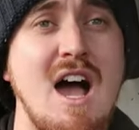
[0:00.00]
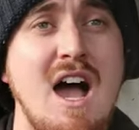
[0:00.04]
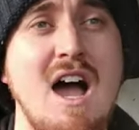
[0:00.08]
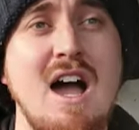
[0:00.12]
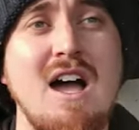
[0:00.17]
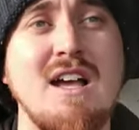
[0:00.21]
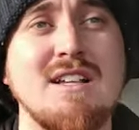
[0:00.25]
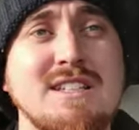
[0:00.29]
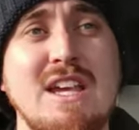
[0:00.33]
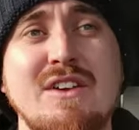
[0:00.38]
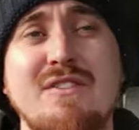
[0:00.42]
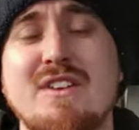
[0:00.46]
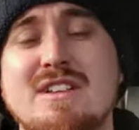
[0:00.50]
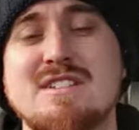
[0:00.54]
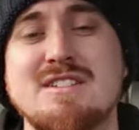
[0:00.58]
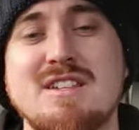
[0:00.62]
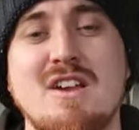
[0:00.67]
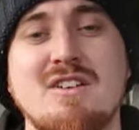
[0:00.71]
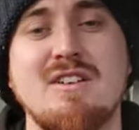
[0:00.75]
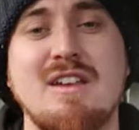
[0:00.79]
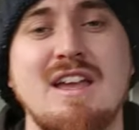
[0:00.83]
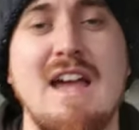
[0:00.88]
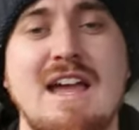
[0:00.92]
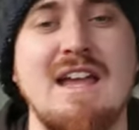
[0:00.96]
Ask if it's
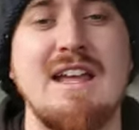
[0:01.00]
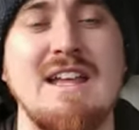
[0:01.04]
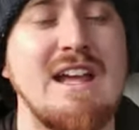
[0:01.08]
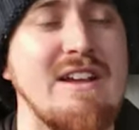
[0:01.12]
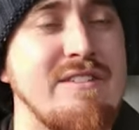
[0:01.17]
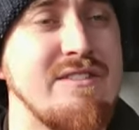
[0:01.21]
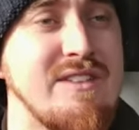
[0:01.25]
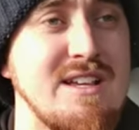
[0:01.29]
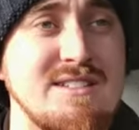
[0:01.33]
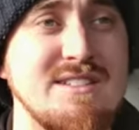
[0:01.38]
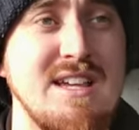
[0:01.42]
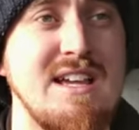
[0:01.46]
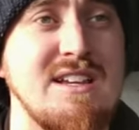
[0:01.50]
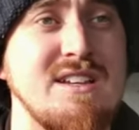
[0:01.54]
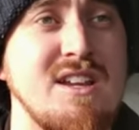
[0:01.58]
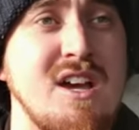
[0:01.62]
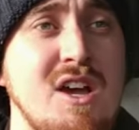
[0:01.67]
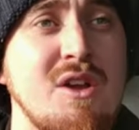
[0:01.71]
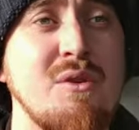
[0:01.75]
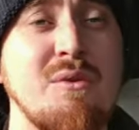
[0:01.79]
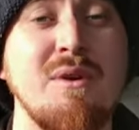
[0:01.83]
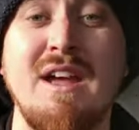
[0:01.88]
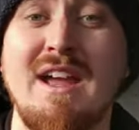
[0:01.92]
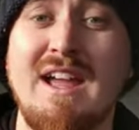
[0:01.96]
okay. If they say
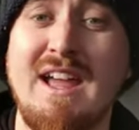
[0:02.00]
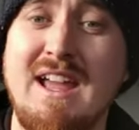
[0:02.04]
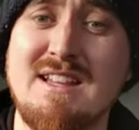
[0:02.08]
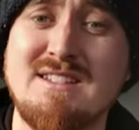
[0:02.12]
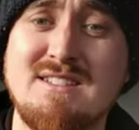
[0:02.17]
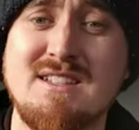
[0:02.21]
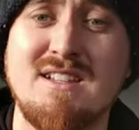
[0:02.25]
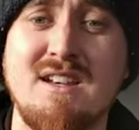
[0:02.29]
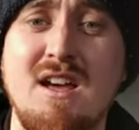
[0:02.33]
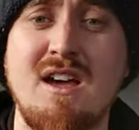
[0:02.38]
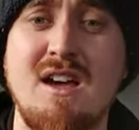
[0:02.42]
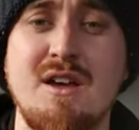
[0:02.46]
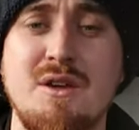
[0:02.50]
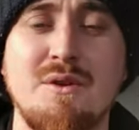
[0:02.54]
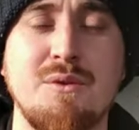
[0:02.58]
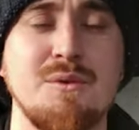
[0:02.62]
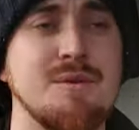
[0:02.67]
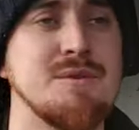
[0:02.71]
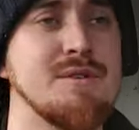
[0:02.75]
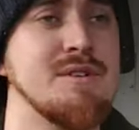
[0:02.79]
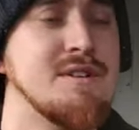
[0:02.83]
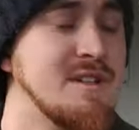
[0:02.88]
no, it's a no.